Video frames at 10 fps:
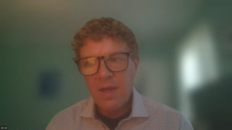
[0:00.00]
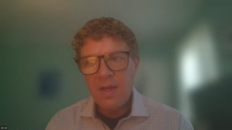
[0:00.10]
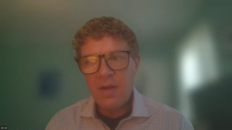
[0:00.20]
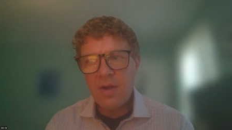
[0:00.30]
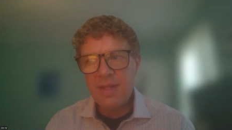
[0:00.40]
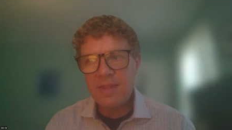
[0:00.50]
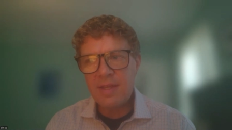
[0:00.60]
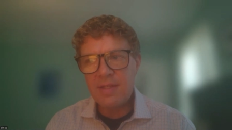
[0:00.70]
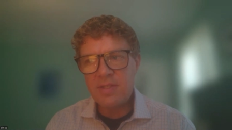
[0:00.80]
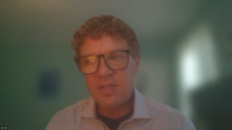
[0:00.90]
I
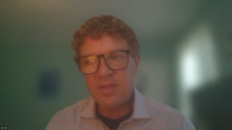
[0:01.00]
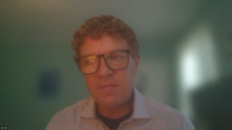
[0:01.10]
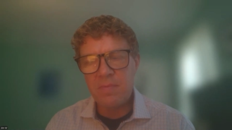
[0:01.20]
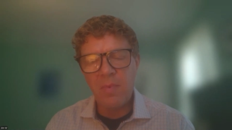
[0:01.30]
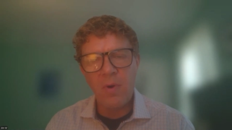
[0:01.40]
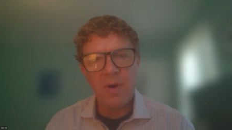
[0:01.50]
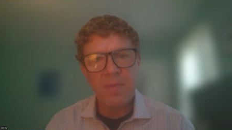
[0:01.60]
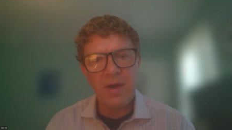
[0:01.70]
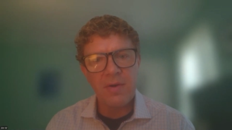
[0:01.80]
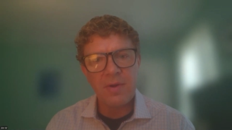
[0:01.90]
think it's just more
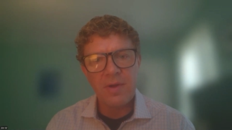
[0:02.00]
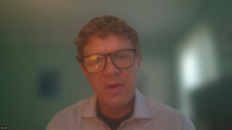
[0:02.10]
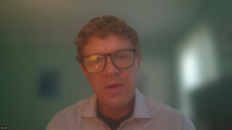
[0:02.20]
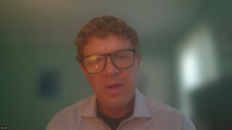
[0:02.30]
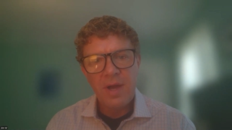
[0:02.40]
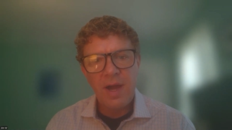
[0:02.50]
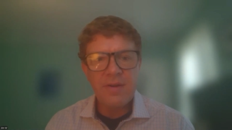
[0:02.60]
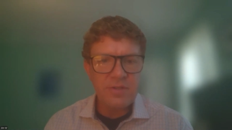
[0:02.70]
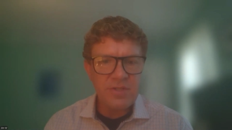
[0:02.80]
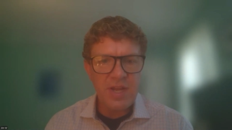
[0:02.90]
about
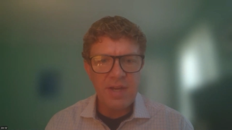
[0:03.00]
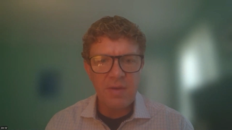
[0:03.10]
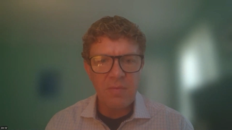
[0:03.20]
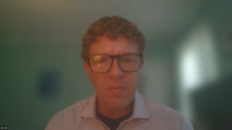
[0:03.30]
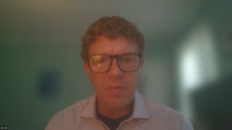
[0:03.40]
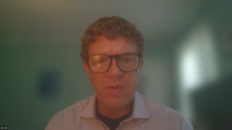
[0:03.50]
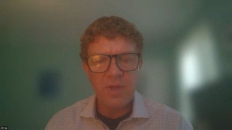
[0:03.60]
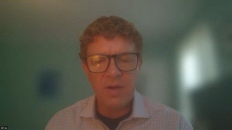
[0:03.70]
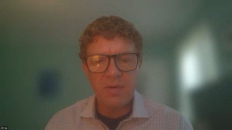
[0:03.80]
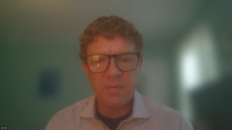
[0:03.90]
understanding,
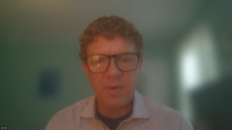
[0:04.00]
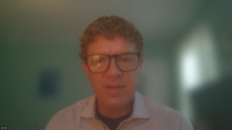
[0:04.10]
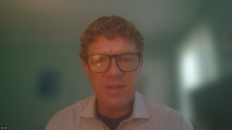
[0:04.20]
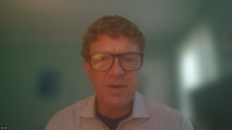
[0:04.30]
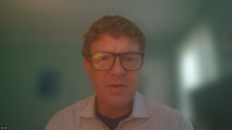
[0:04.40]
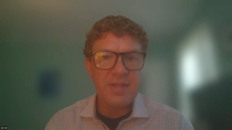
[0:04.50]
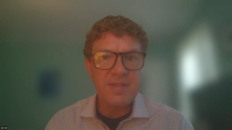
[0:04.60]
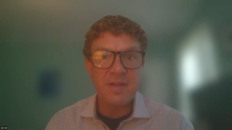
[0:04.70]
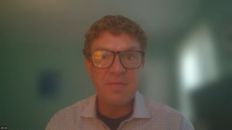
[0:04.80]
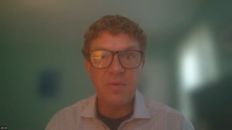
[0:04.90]
there is
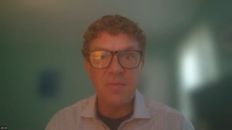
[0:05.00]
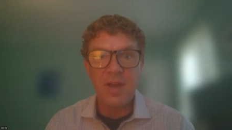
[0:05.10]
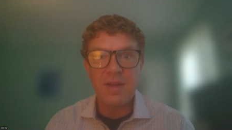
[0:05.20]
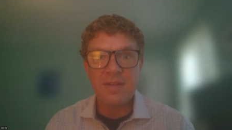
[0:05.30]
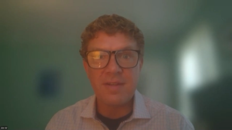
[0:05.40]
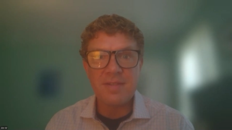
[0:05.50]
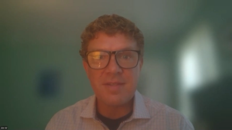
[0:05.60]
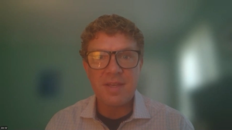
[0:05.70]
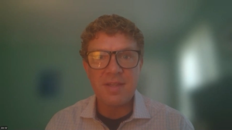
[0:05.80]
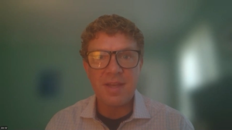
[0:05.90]
a different way to
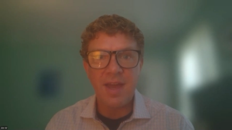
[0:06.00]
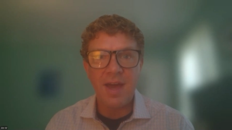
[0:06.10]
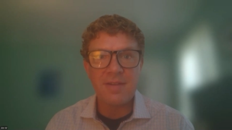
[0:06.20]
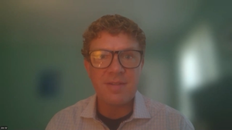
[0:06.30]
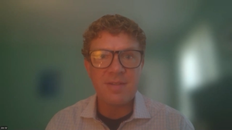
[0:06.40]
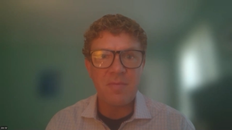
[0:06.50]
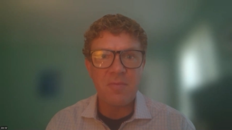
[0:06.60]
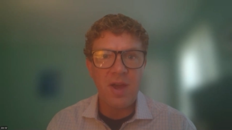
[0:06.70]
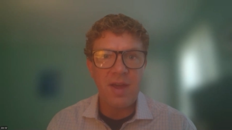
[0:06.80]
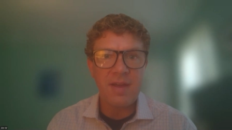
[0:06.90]
skin the cat in some
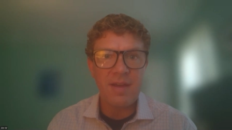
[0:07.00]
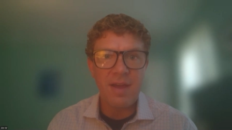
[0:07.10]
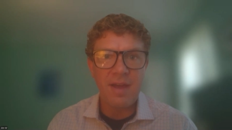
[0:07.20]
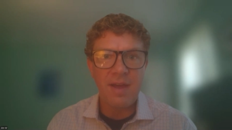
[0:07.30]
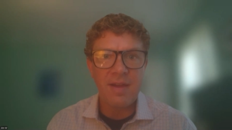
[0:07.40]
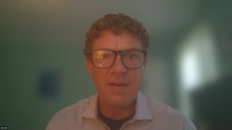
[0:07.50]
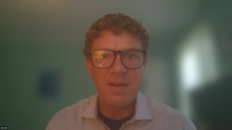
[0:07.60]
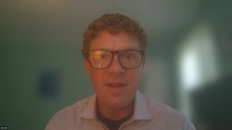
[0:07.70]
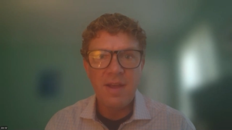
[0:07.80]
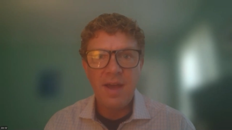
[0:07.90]
way.
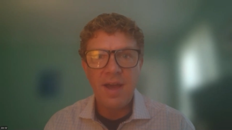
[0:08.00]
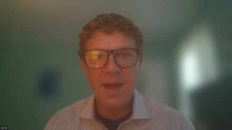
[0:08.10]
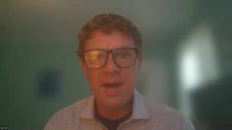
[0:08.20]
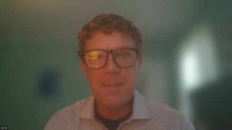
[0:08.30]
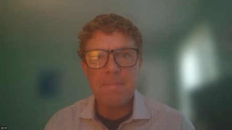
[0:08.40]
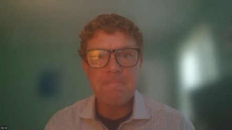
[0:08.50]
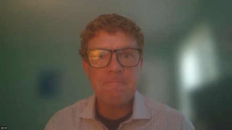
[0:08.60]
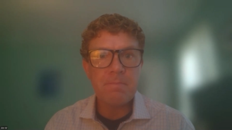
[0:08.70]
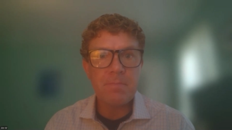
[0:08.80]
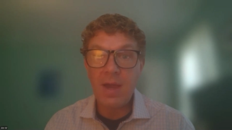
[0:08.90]
And
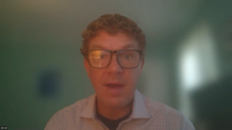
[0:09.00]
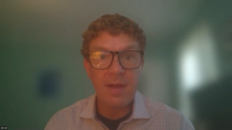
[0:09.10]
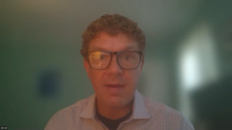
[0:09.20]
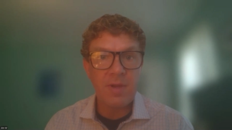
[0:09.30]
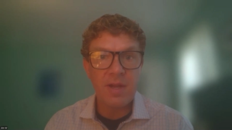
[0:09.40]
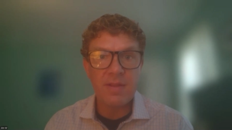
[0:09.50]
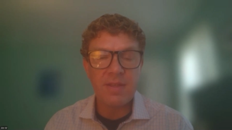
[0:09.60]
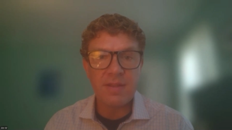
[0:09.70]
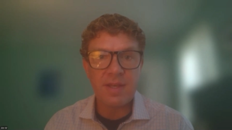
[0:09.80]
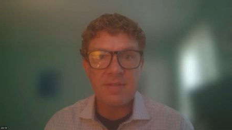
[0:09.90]
yeah, I mean, I
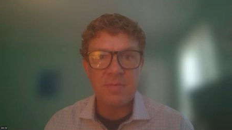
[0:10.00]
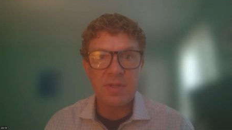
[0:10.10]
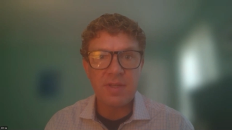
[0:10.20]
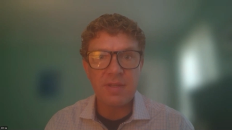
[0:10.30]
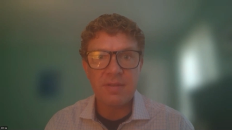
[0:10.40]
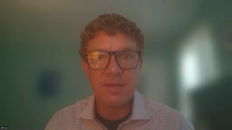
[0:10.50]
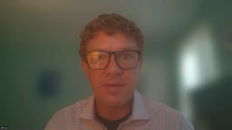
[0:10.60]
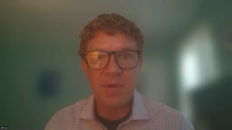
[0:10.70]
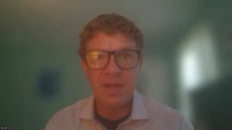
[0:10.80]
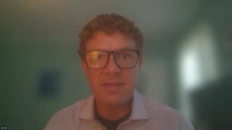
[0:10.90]
think that's really
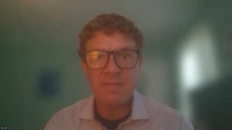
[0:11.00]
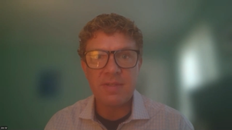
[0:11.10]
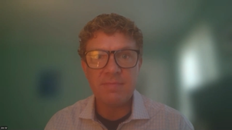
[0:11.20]
the base of it.